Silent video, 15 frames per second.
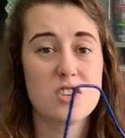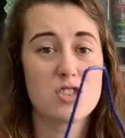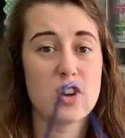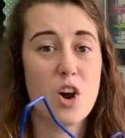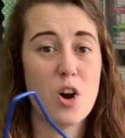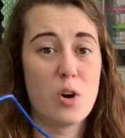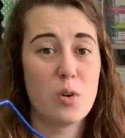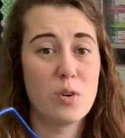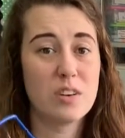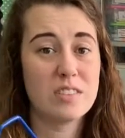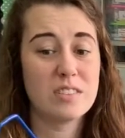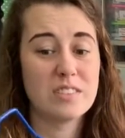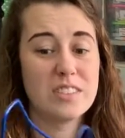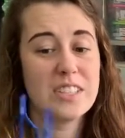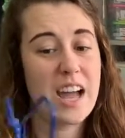So
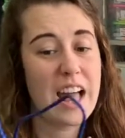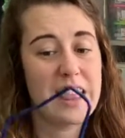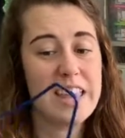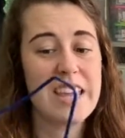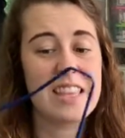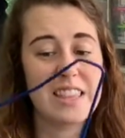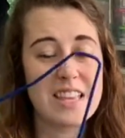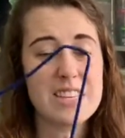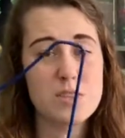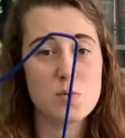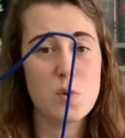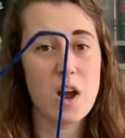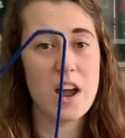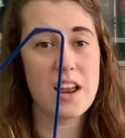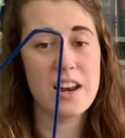I think this
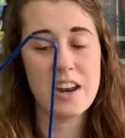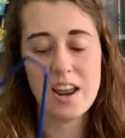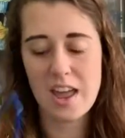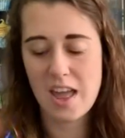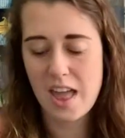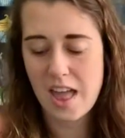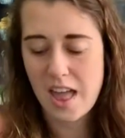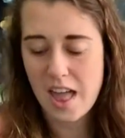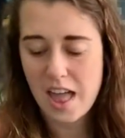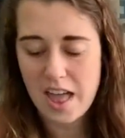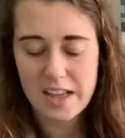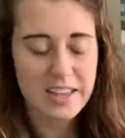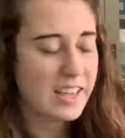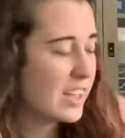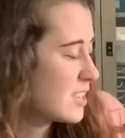one
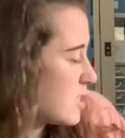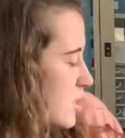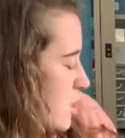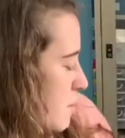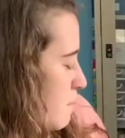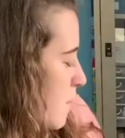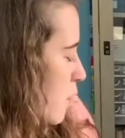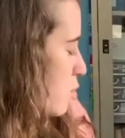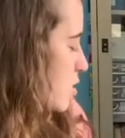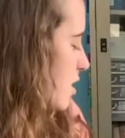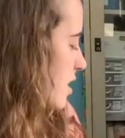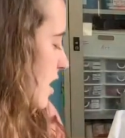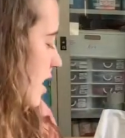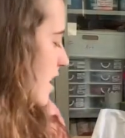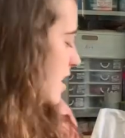gets the
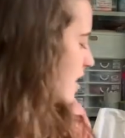most heat.